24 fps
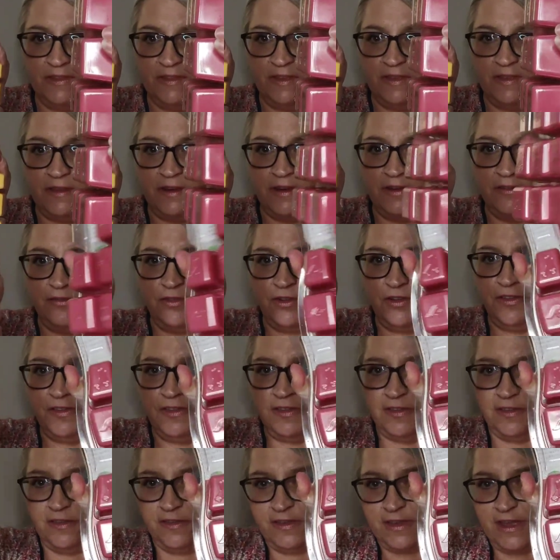See the
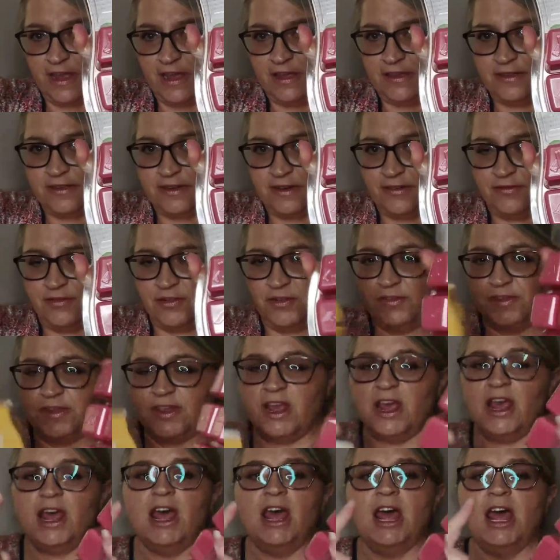difference and the size
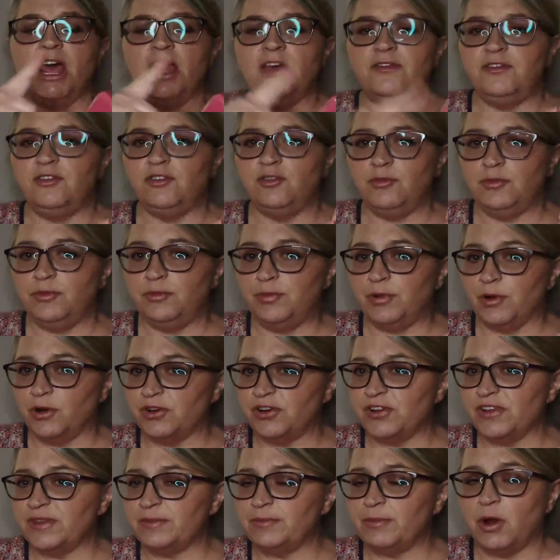difference. If you
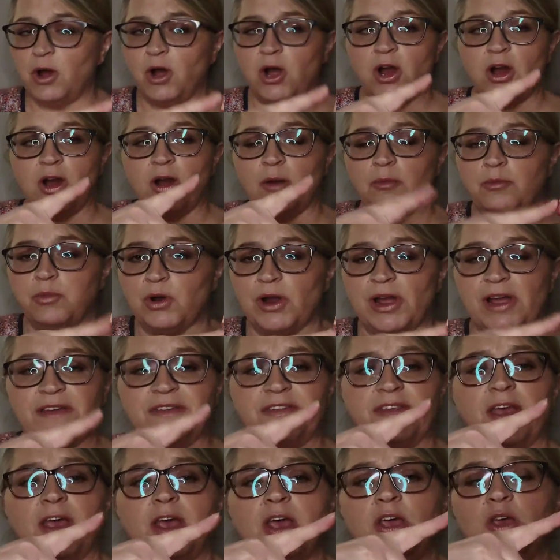purchase bar or
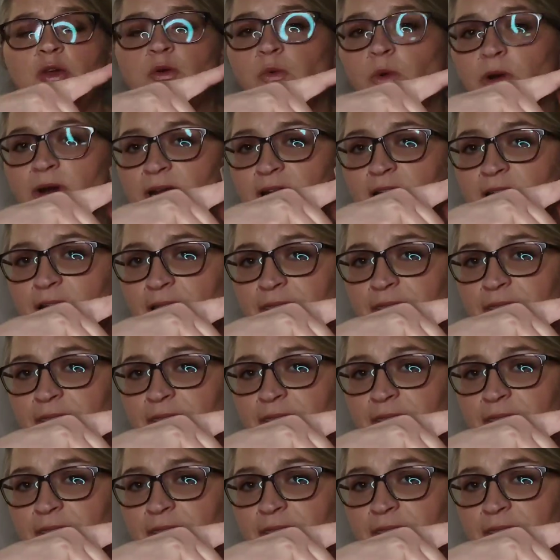bricks, you want to